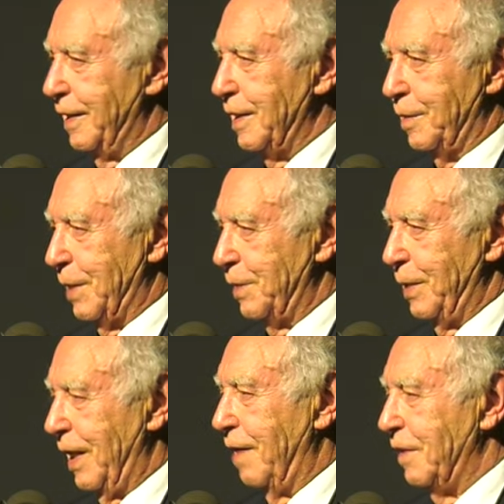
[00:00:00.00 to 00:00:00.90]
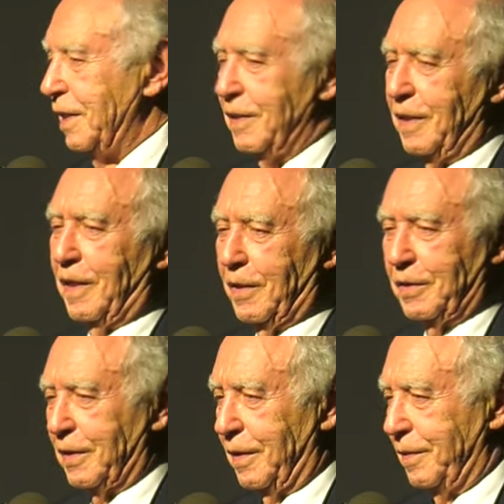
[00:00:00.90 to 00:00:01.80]
this must be heaven," you know.
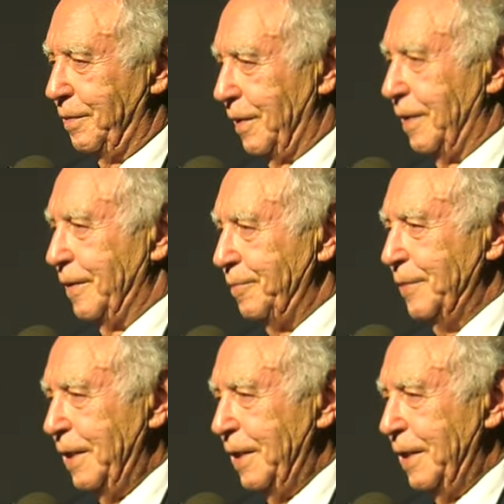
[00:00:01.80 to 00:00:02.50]
So, uh,